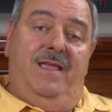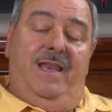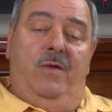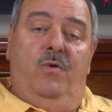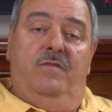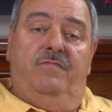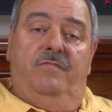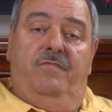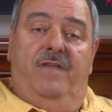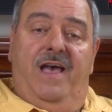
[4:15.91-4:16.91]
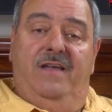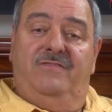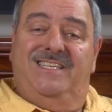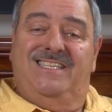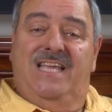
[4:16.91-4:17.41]
anywhere from
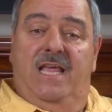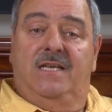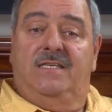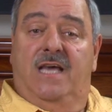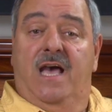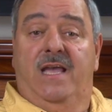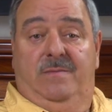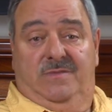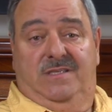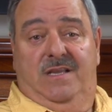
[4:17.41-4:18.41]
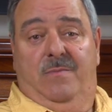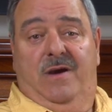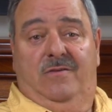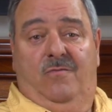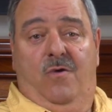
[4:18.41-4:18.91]
5 to 10 times the
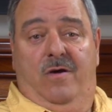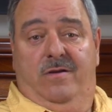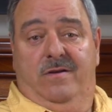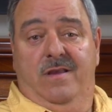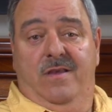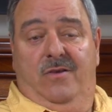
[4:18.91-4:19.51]
amount of water